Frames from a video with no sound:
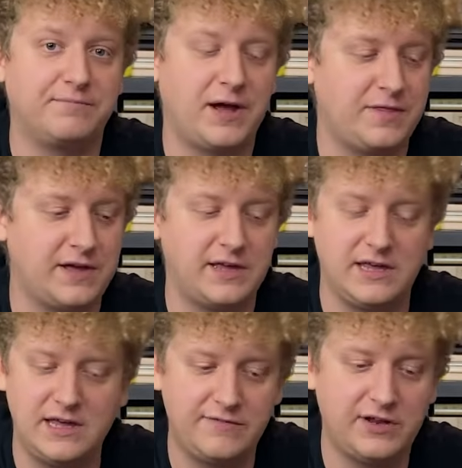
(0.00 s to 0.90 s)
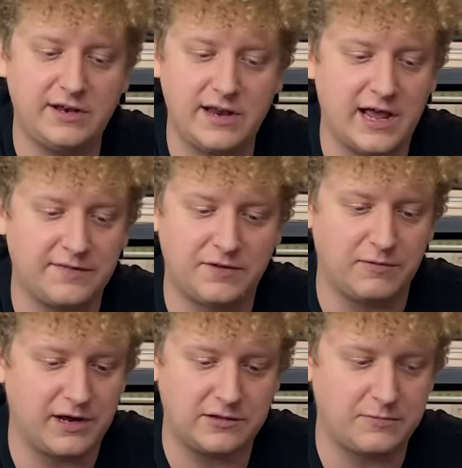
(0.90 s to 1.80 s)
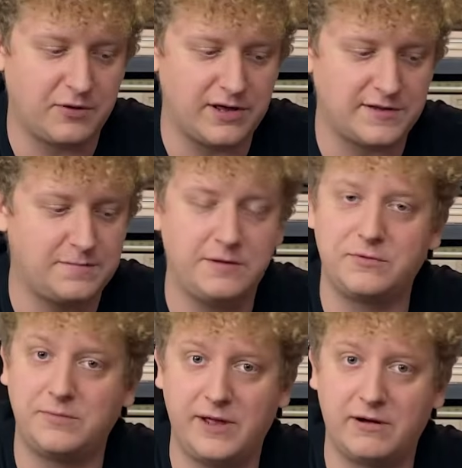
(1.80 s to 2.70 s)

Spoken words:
I think even at the regular price that people are paying